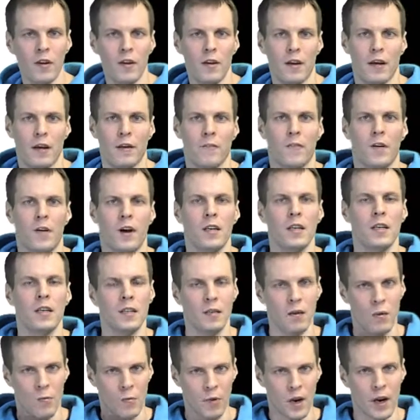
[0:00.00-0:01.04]
and finding
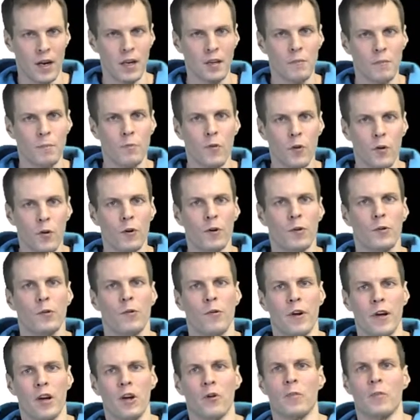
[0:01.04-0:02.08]
the right book to
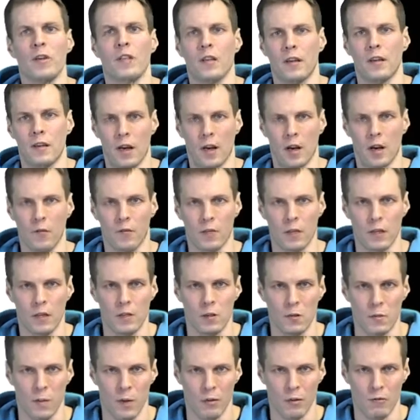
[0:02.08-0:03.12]
recommend the cutoff that
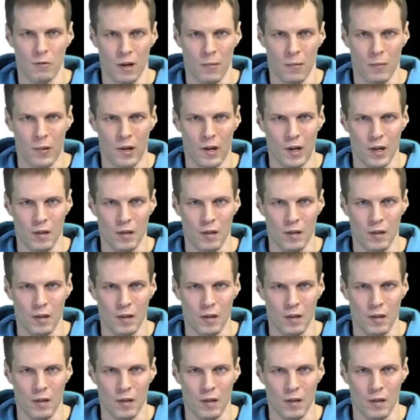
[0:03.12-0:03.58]
you want to apply.